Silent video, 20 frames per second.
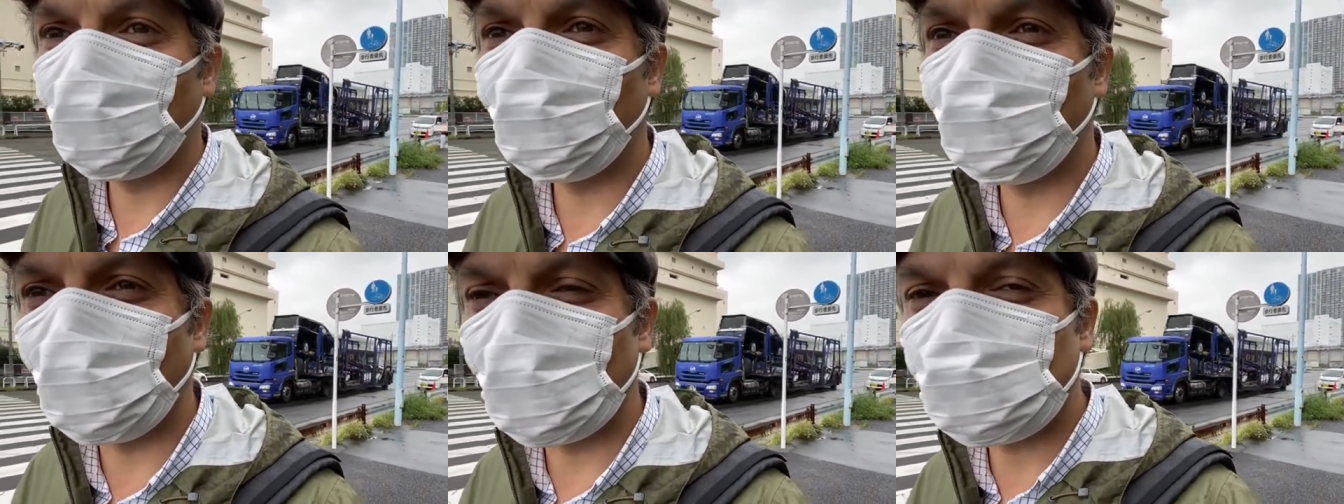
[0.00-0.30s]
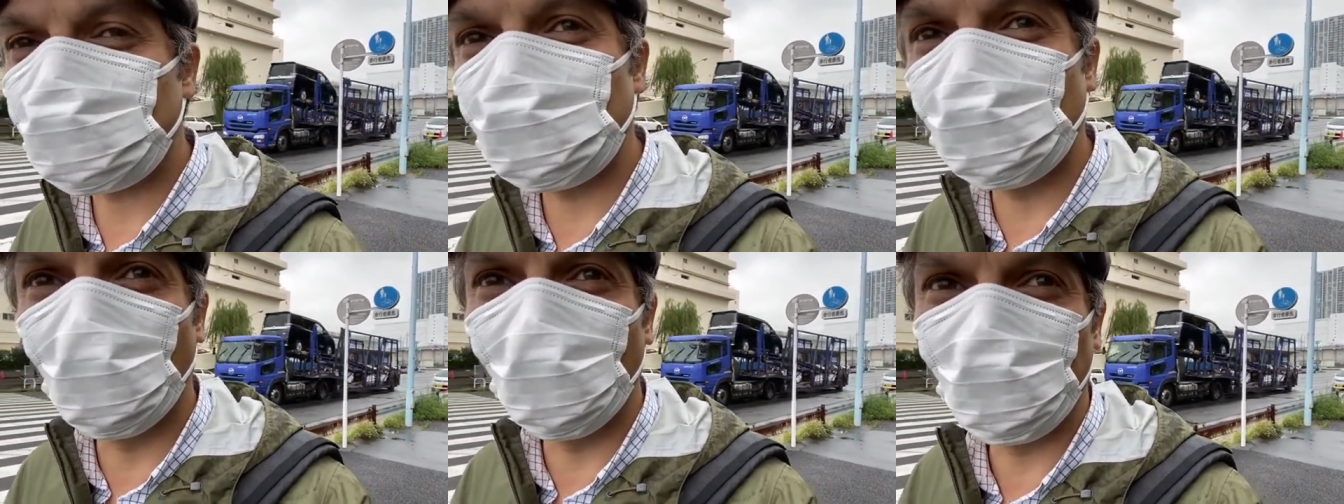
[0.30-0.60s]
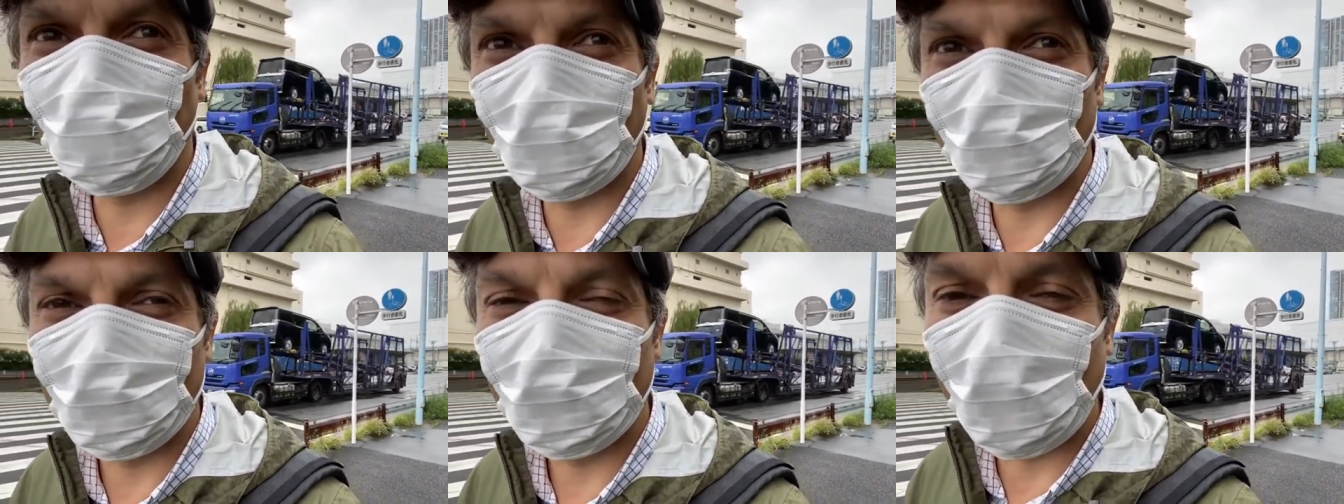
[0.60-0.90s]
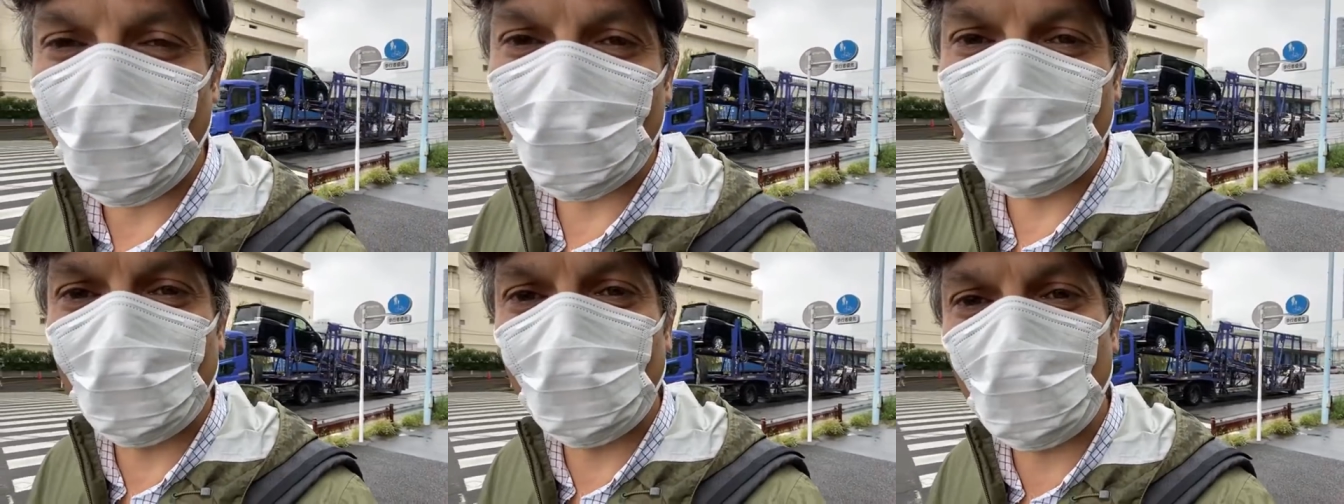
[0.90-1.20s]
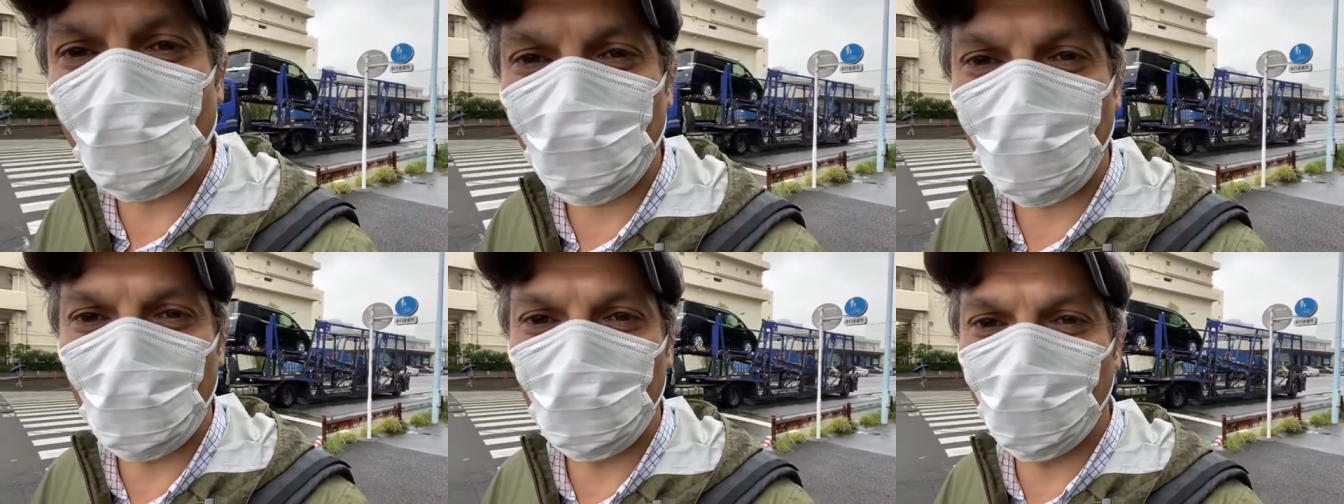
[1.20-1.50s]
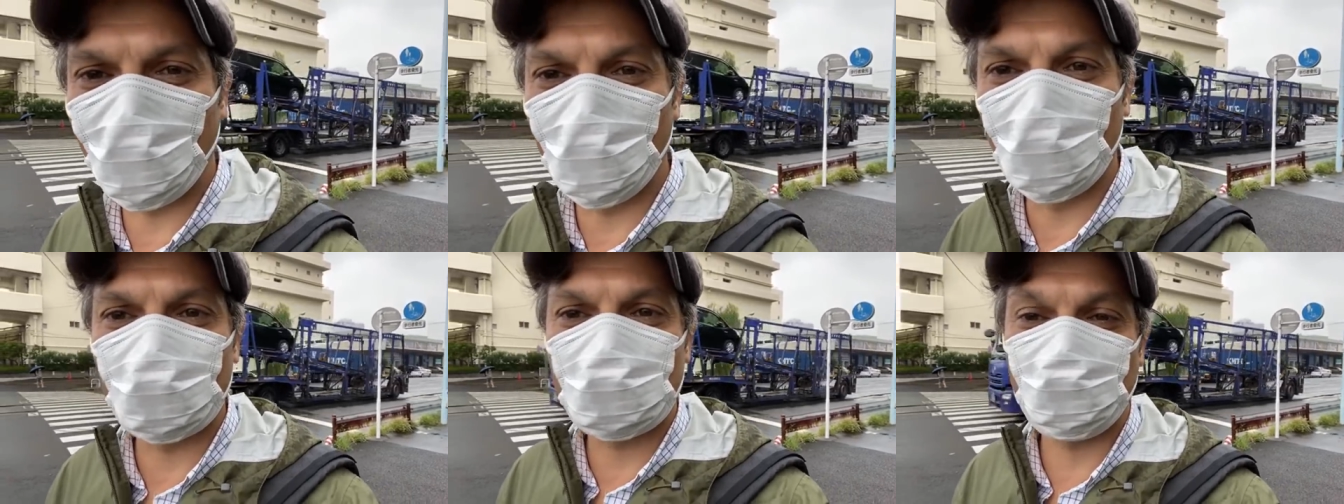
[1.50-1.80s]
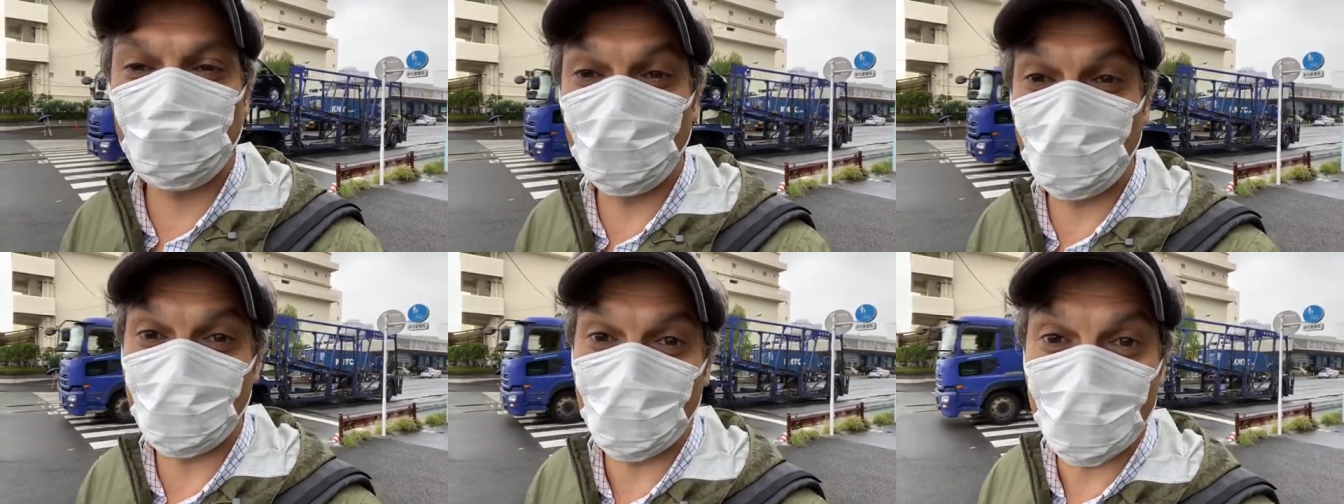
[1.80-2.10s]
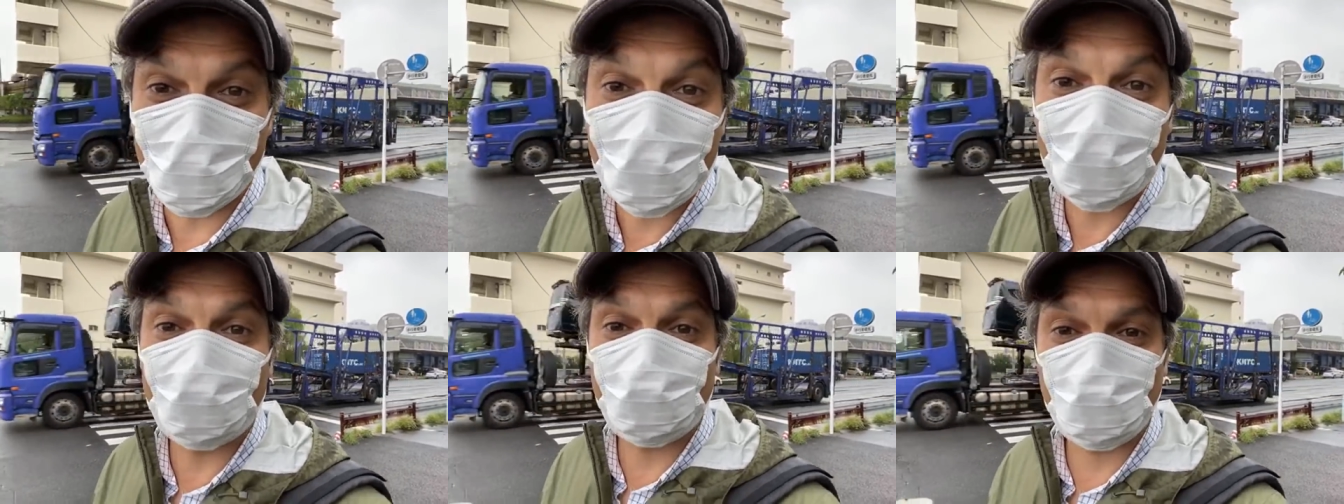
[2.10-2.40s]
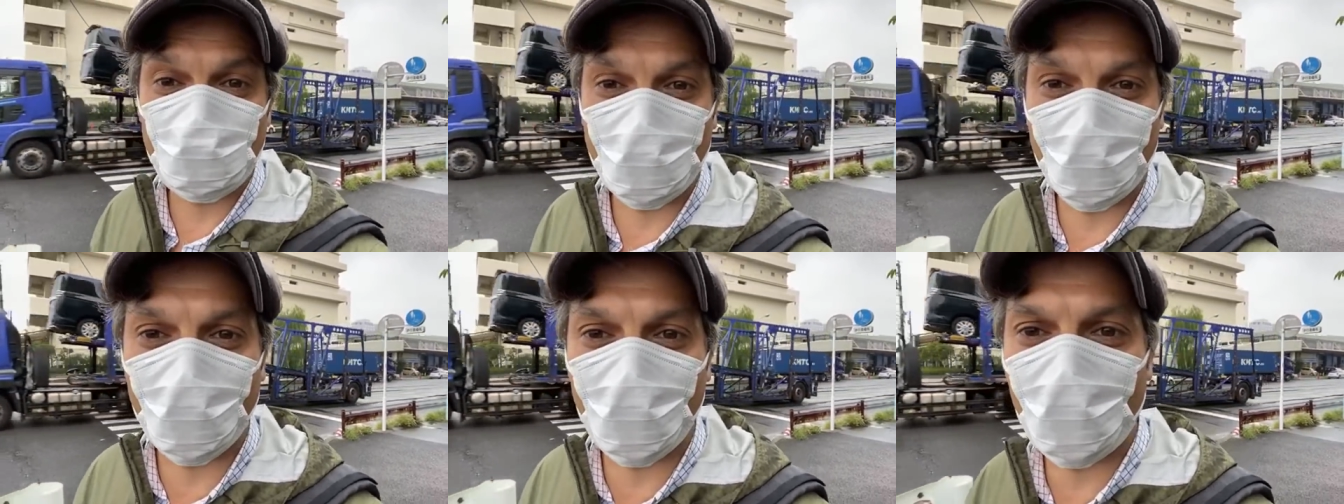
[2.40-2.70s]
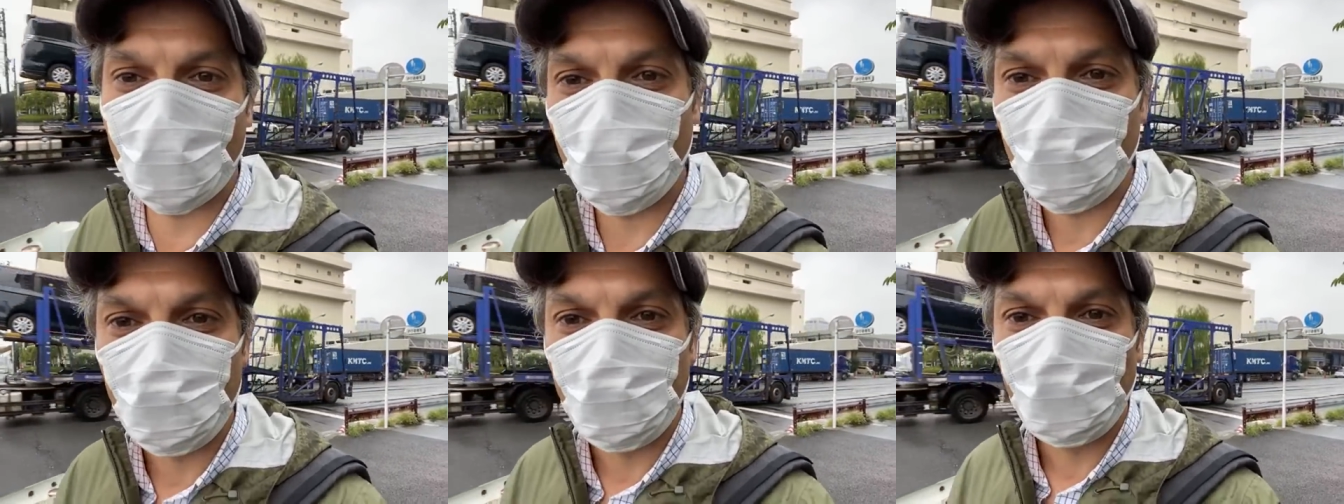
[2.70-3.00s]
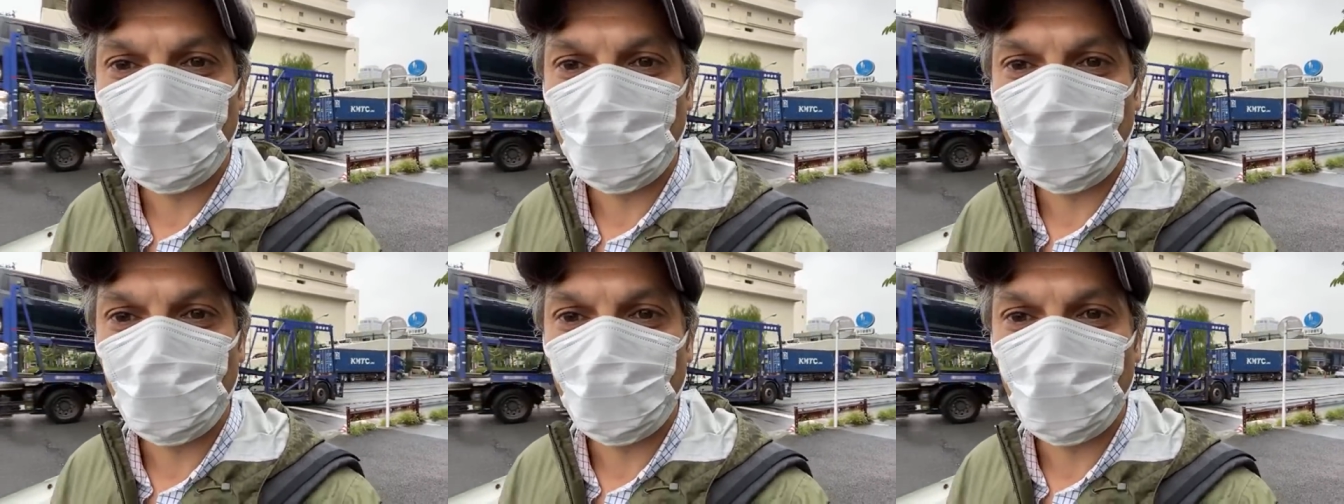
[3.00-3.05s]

professional, but not a lot of the people will speak English here.